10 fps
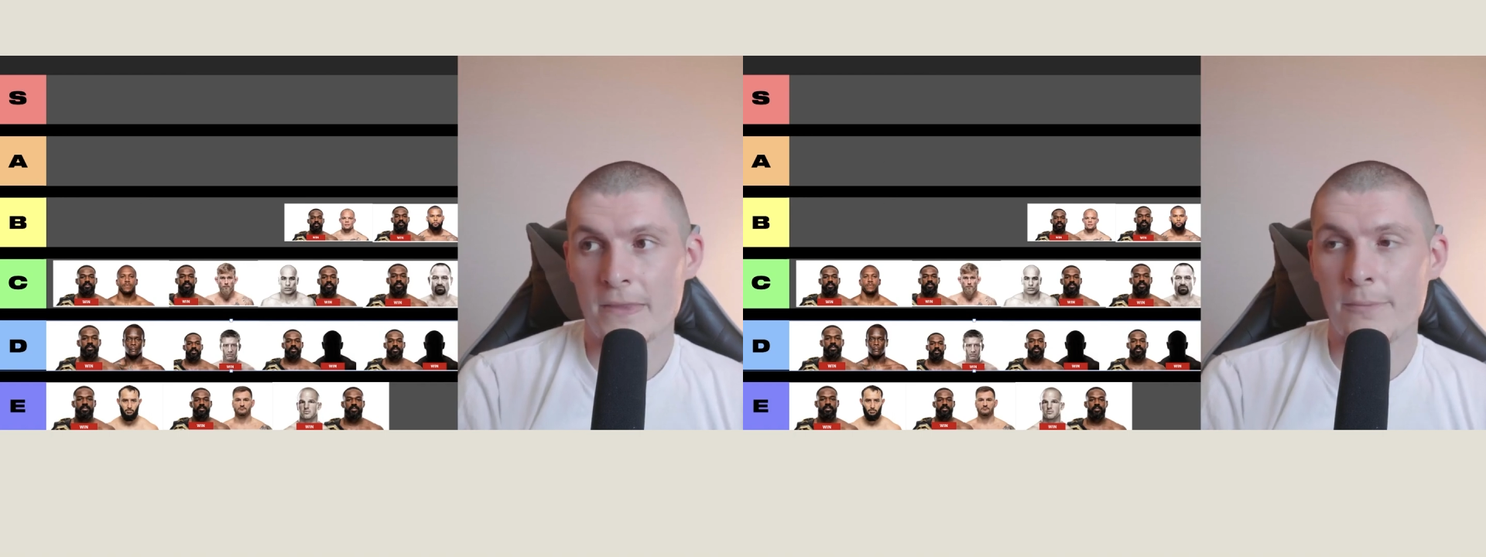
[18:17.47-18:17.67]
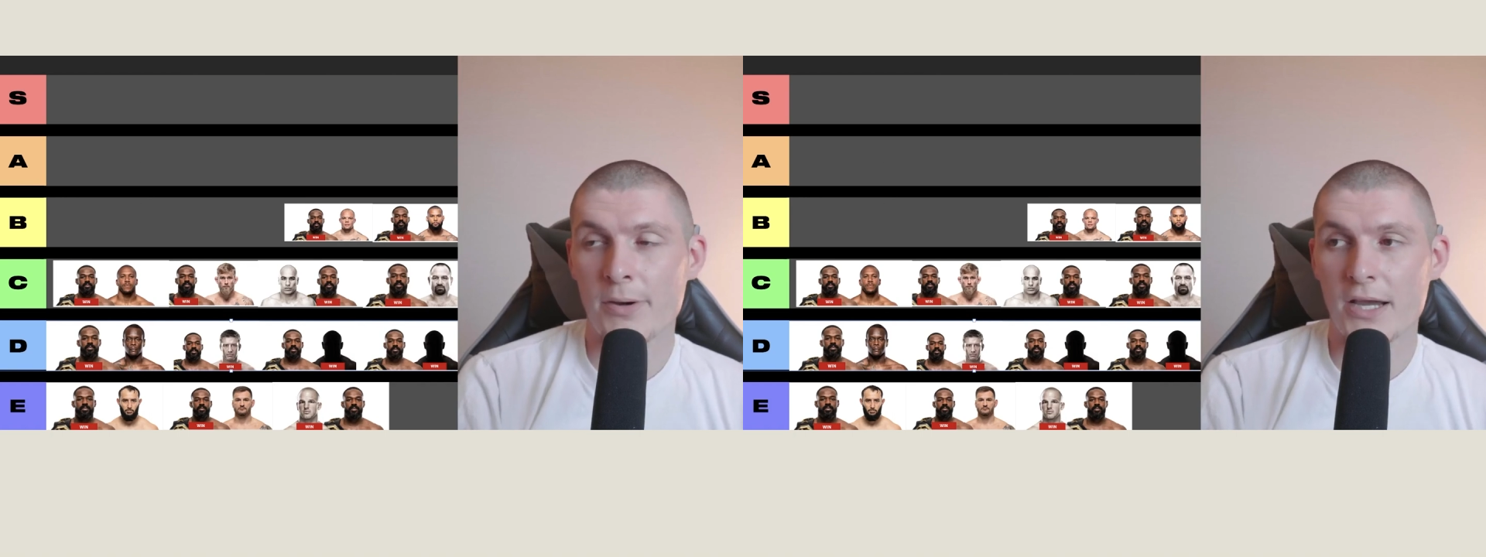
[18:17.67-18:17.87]

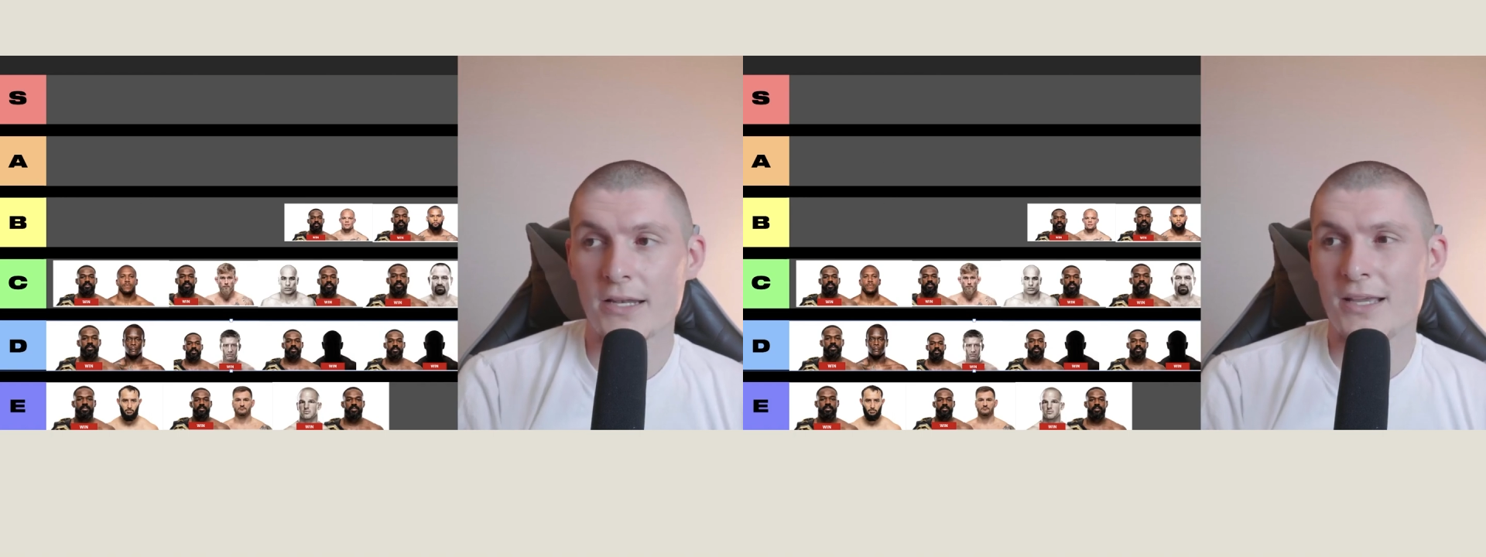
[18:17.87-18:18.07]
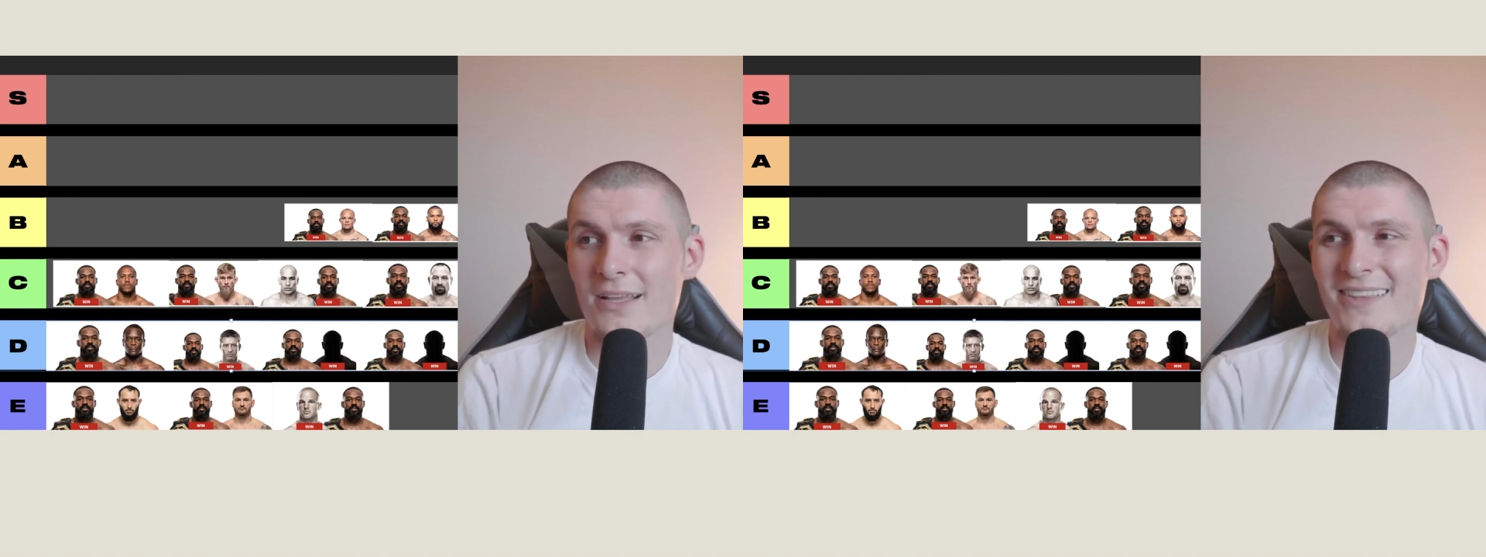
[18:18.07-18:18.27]

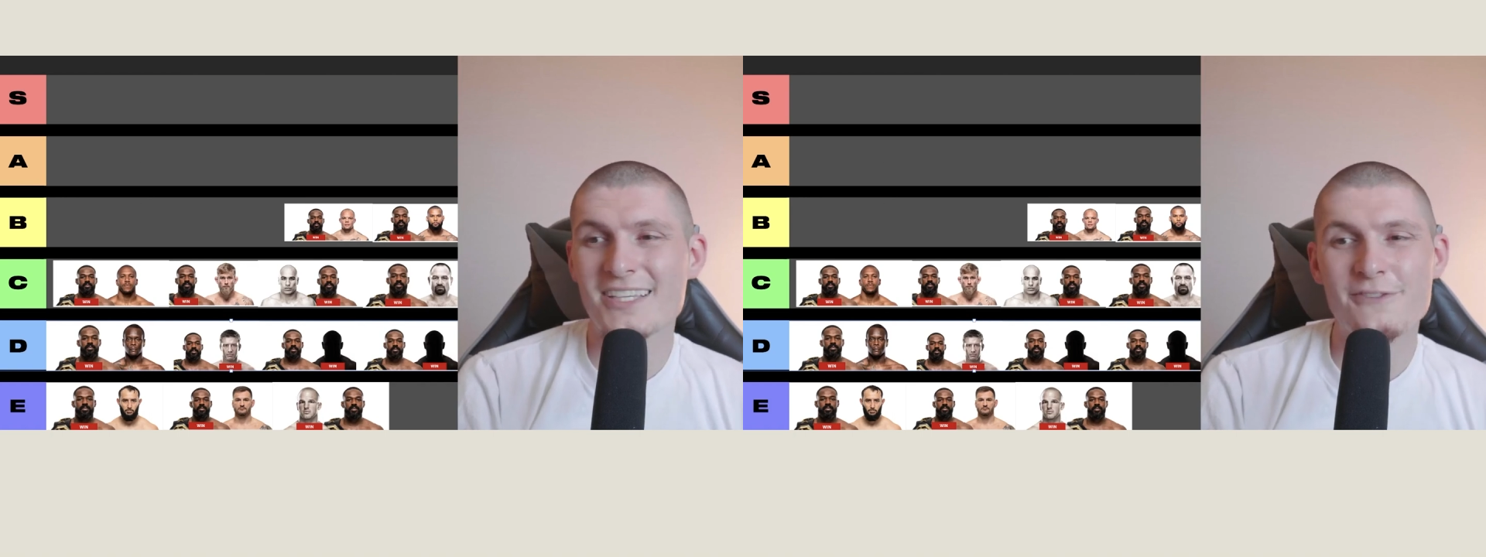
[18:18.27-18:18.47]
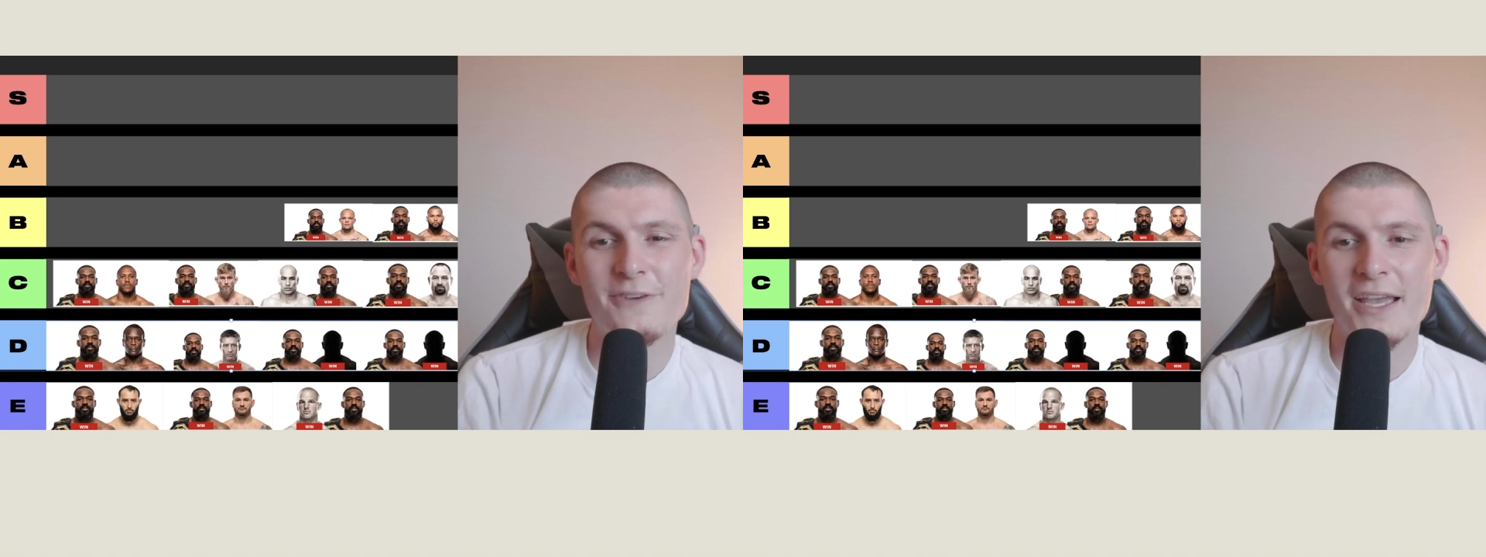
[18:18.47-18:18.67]
But
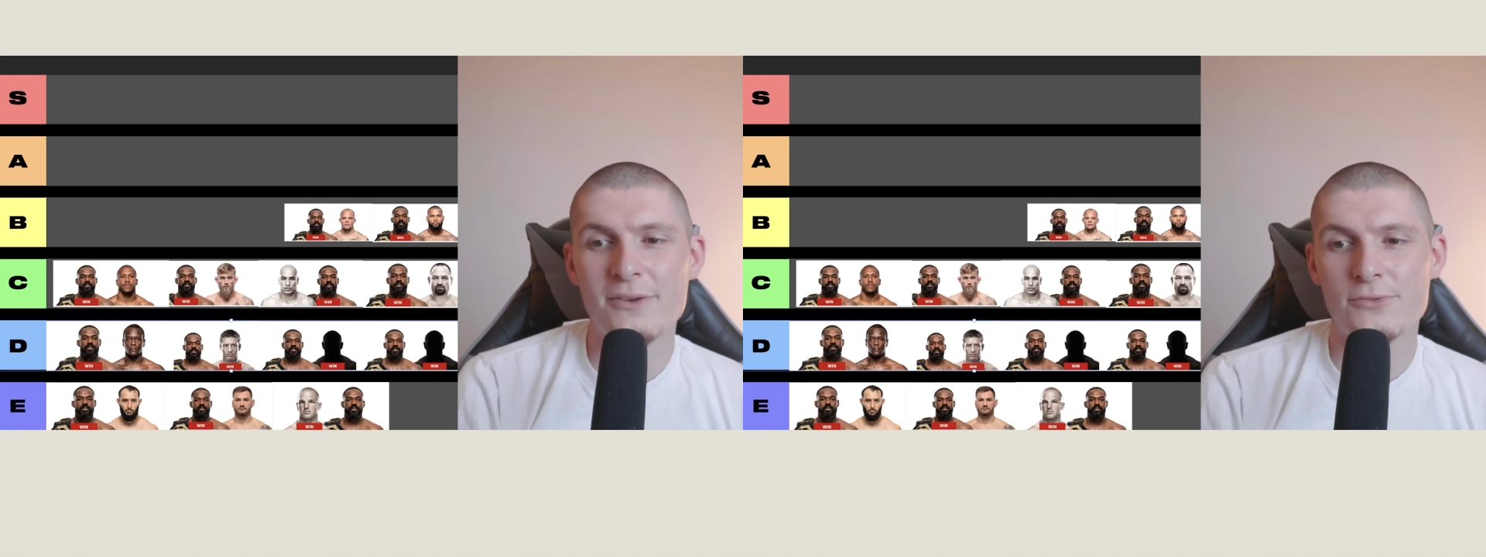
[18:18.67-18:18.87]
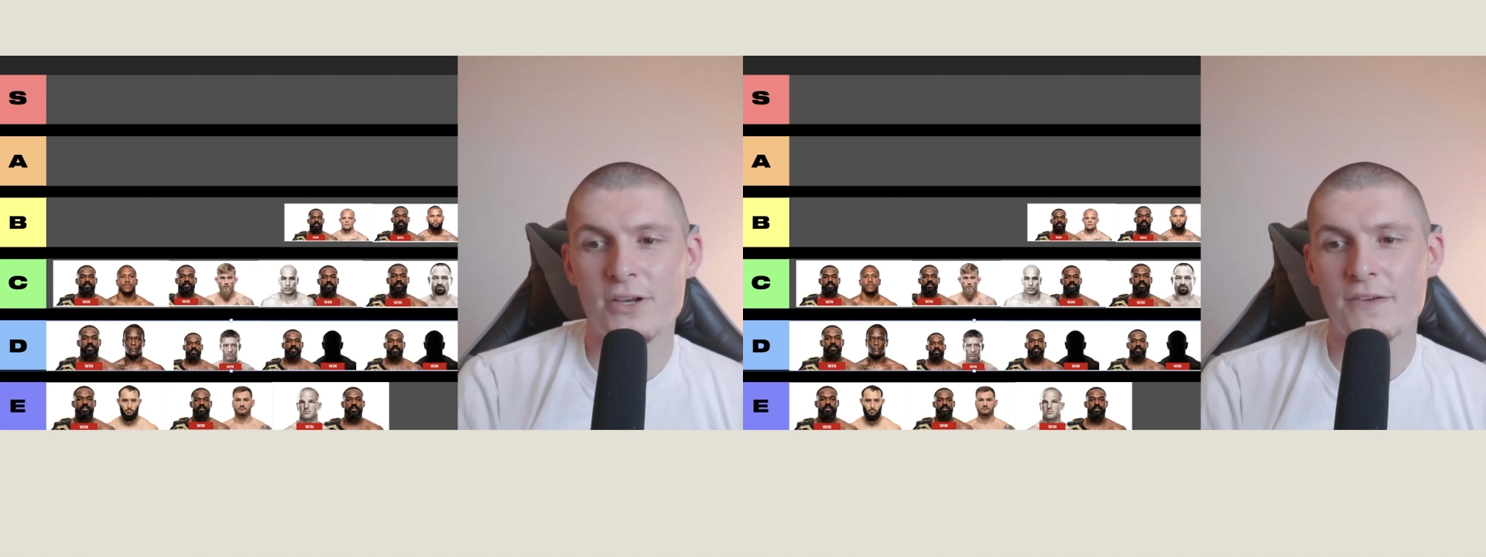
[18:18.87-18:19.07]
this
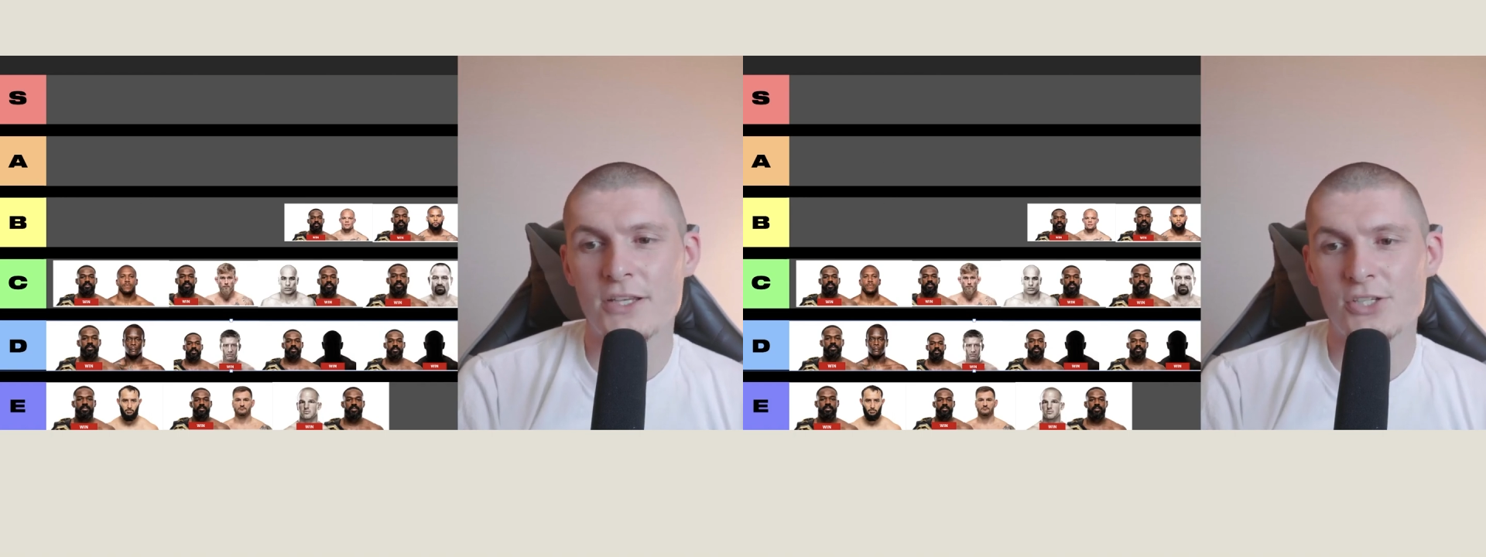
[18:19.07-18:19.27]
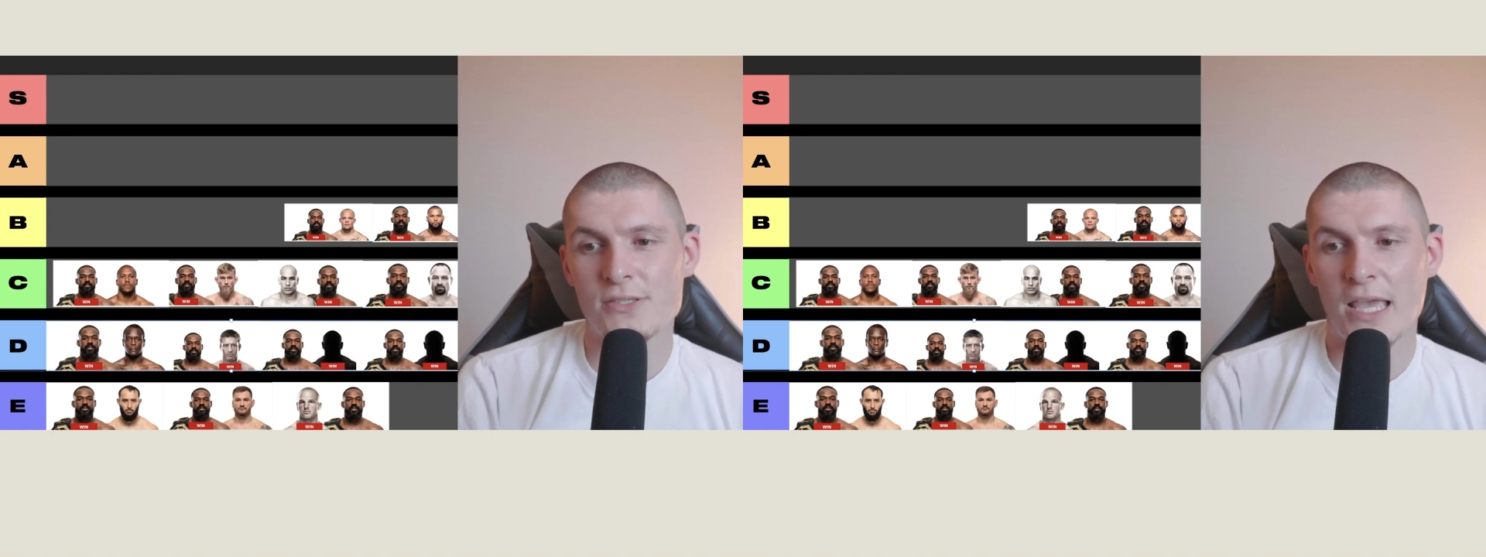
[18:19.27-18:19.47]
fight really just,